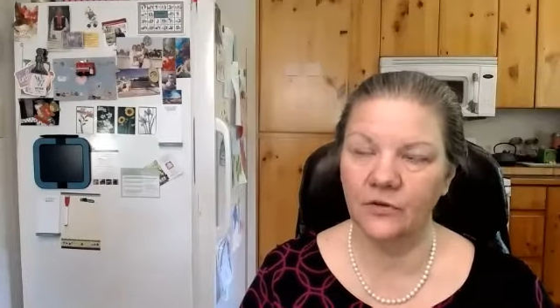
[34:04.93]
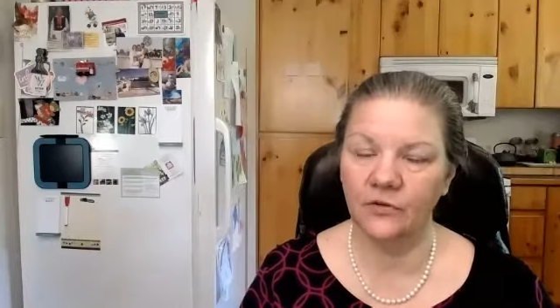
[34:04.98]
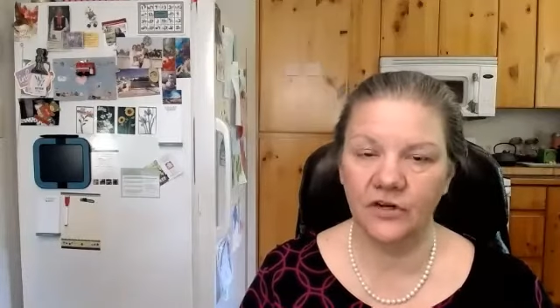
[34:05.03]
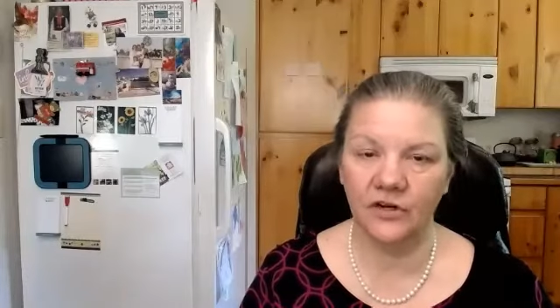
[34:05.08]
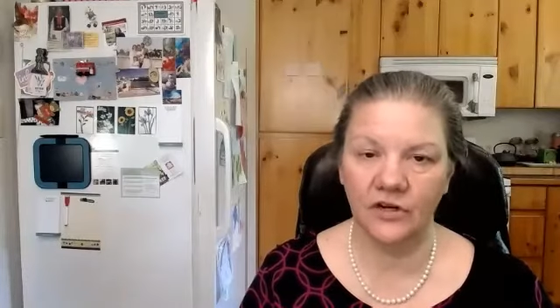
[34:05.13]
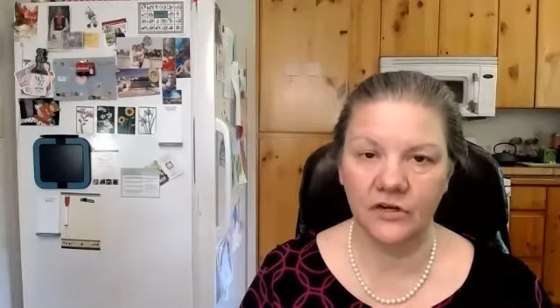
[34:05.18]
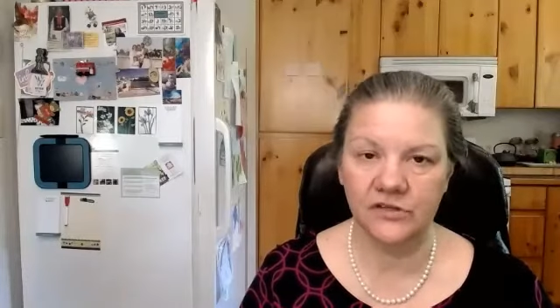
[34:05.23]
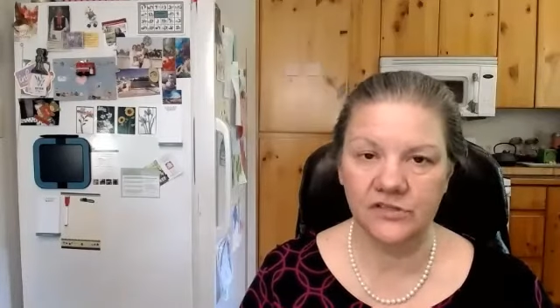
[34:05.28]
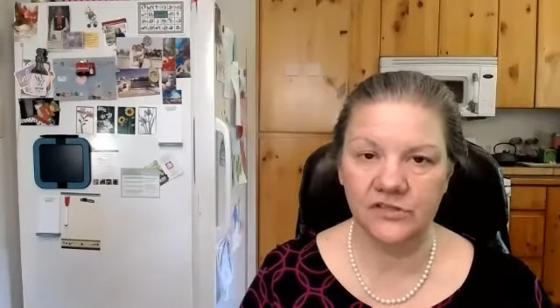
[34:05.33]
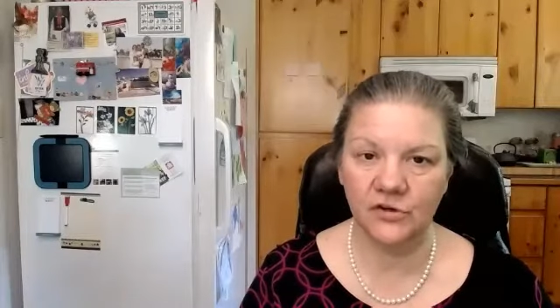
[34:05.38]

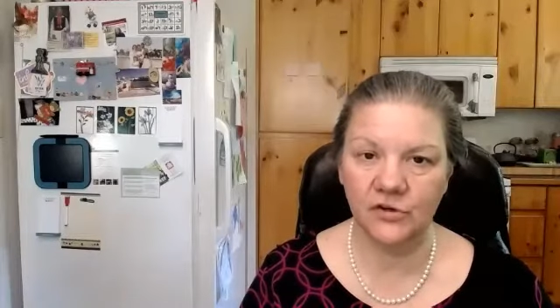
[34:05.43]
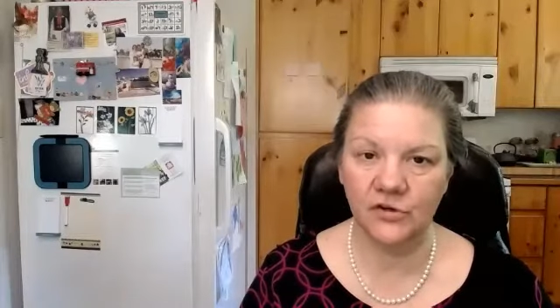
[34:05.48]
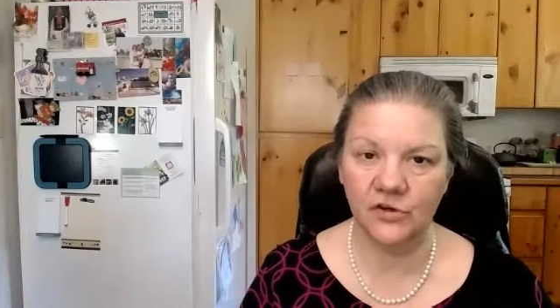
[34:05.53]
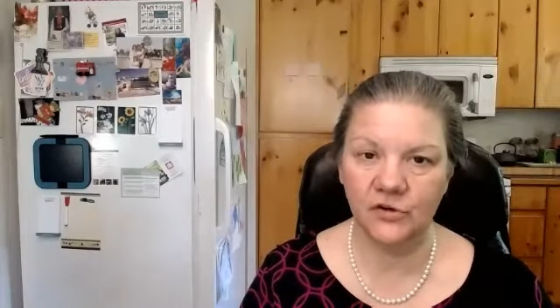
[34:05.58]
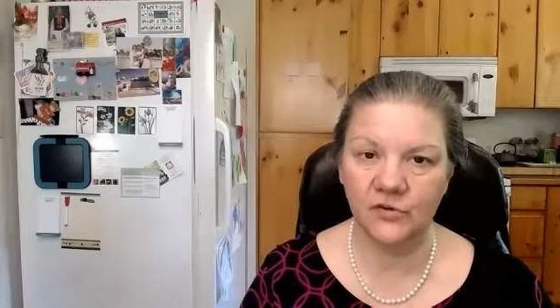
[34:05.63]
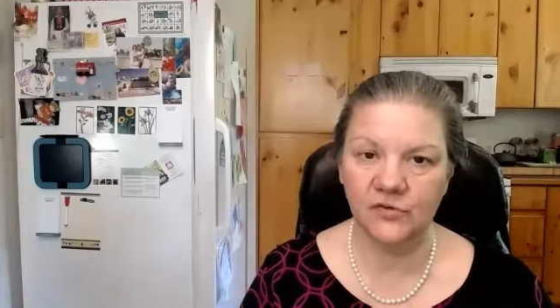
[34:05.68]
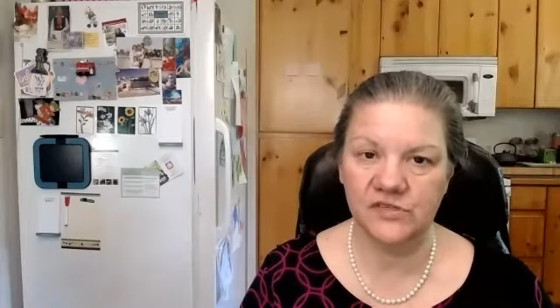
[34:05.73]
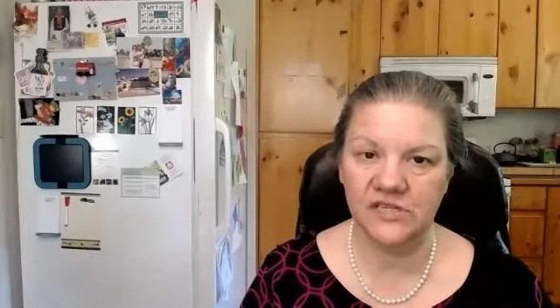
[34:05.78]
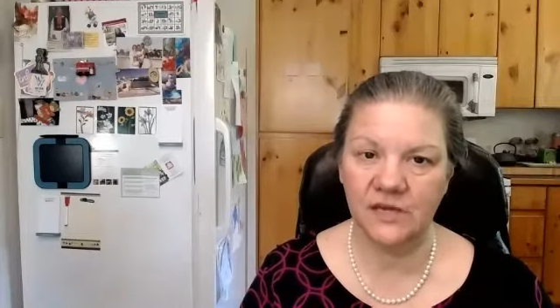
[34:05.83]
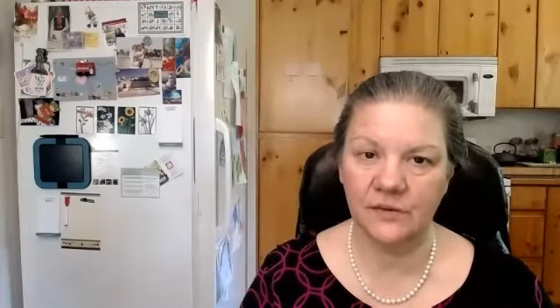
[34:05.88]
can also
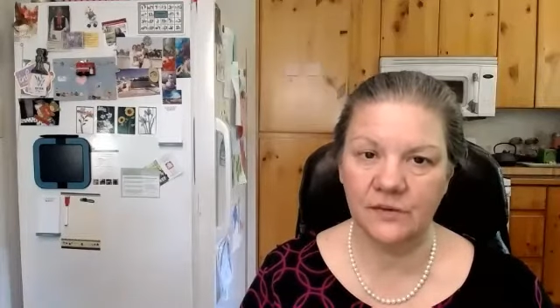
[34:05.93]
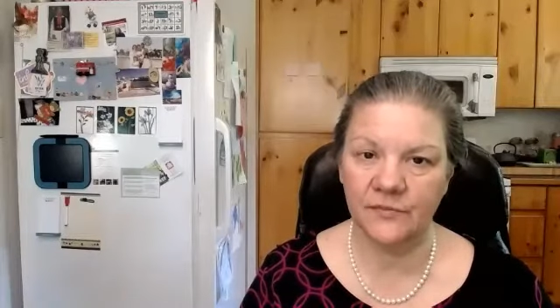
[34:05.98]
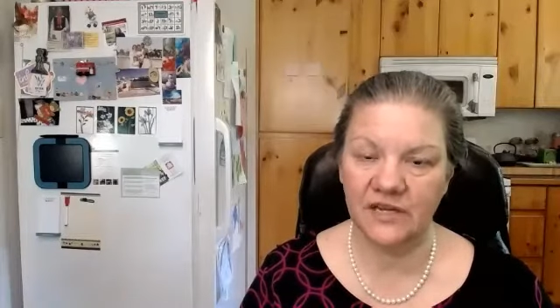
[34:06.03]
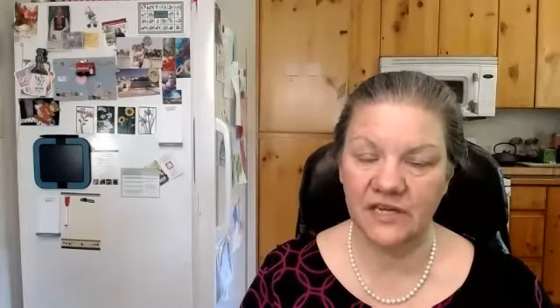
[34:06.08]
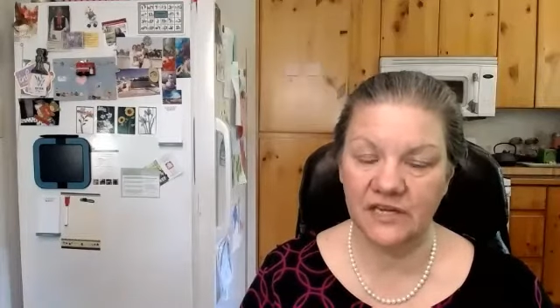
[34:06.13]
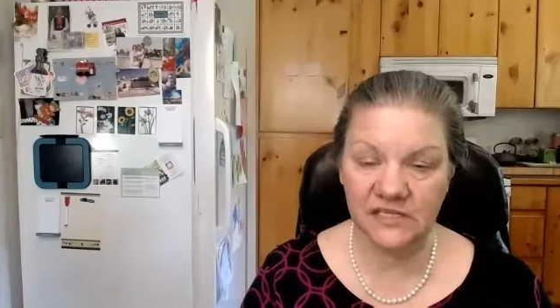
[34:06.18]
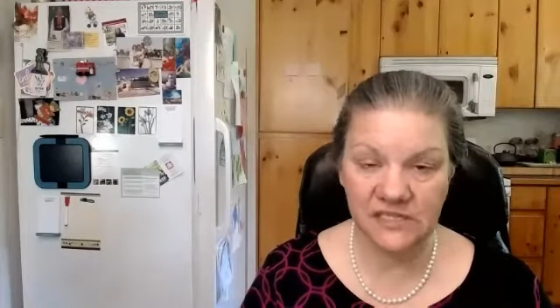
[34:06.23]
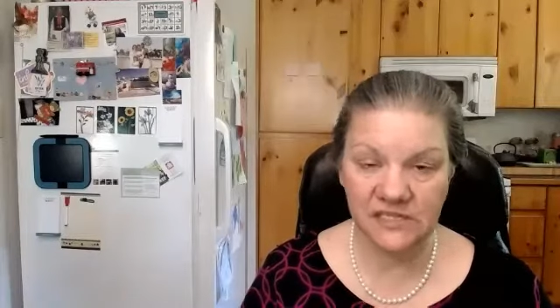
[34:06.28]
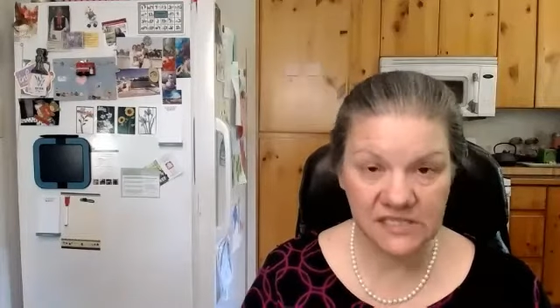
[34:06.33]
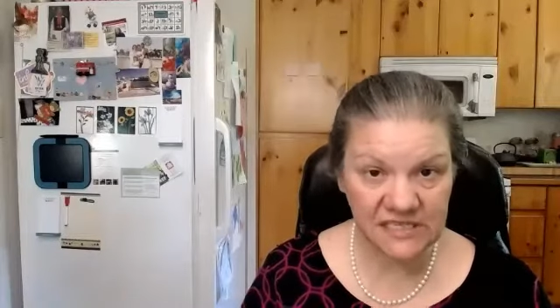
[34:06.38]
use them
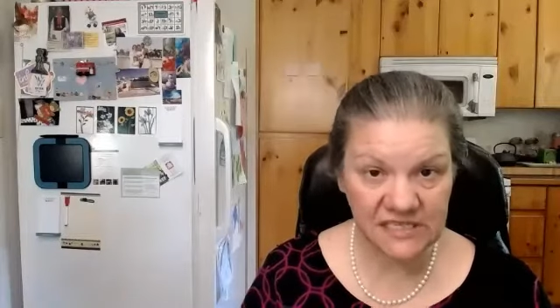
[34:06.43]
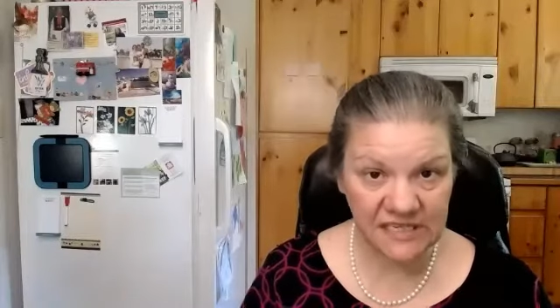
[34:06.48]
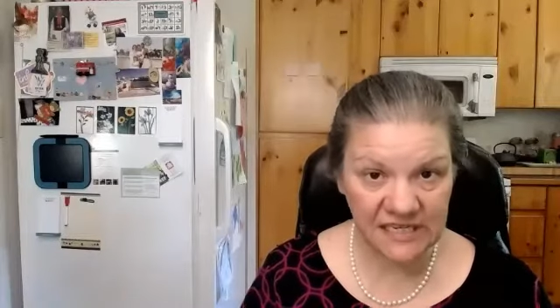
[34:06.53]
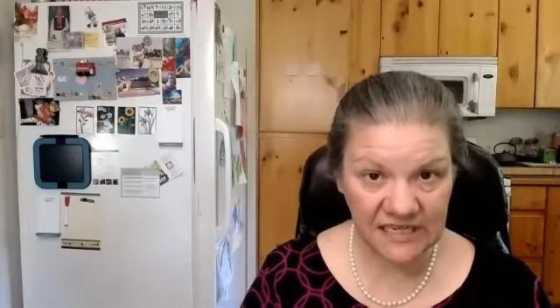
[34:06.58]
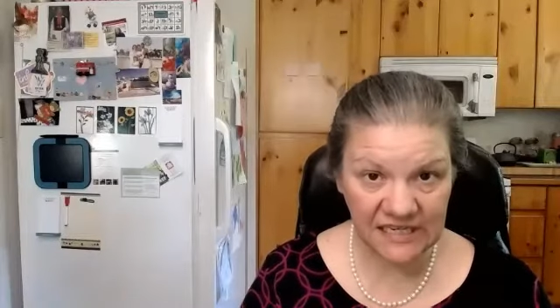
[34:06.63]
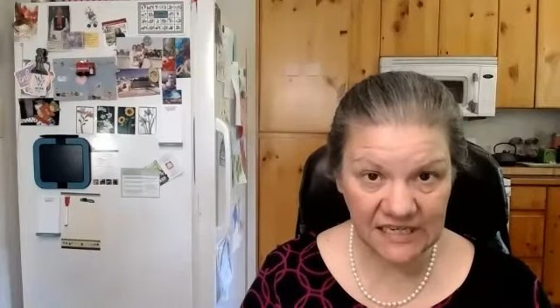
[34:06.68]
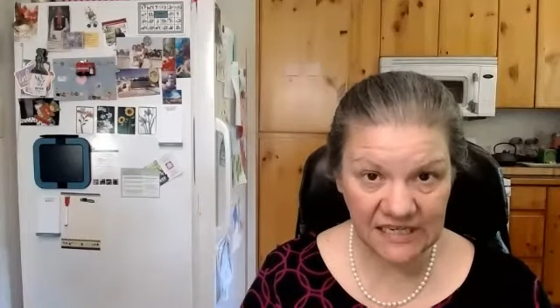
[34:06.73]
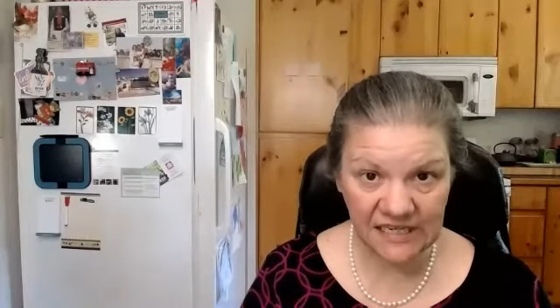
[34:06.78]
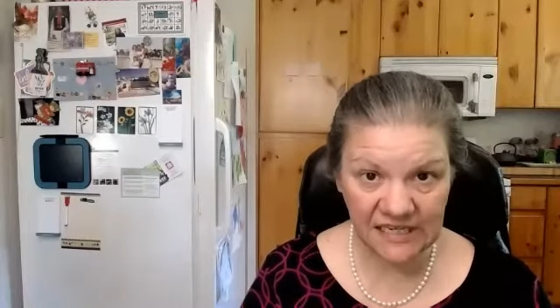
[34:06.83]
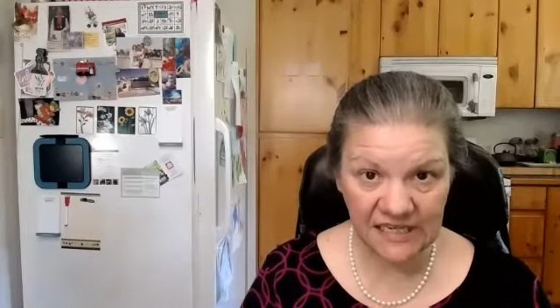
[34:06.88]
in
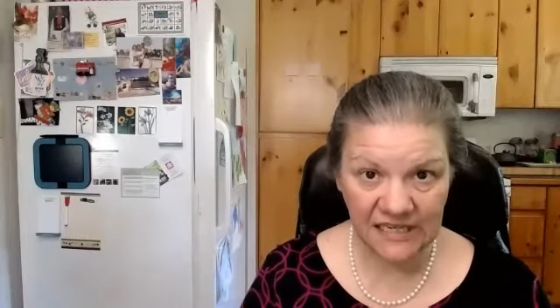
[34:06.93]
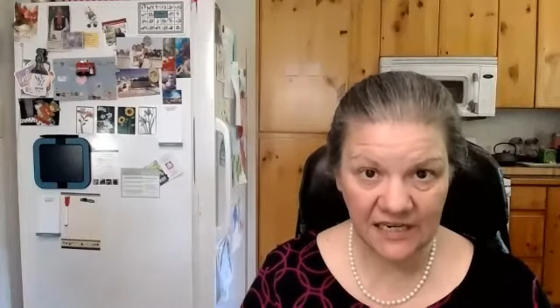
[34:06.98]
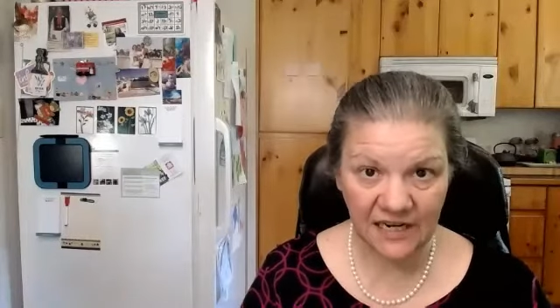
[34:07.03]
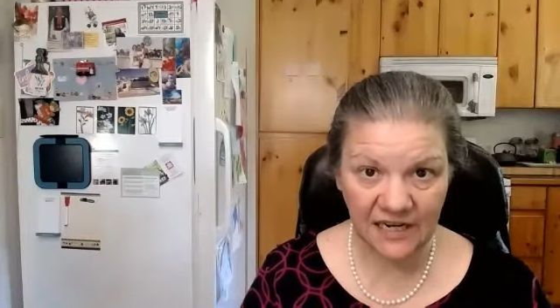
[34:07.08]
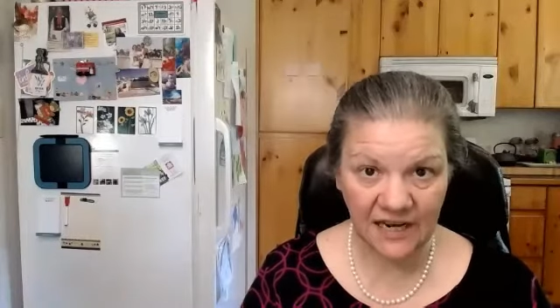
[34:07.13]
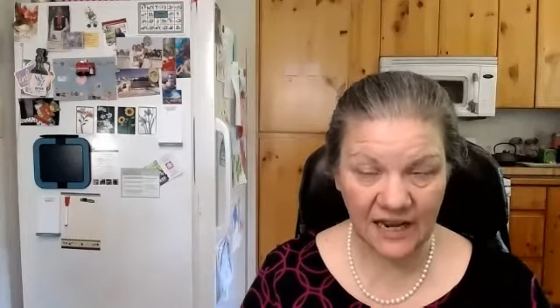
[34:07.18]
tea